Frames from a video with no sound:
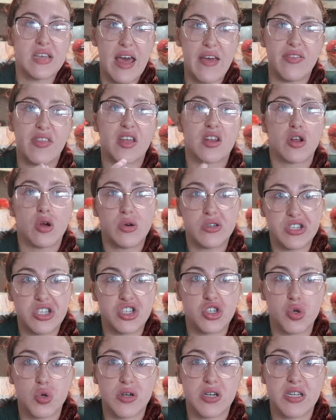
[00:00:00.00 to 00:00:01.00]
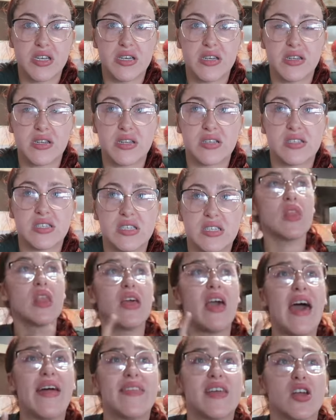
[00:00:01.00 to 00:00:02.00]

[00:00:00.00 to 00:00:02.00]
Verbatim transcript: and then going to Jordan, and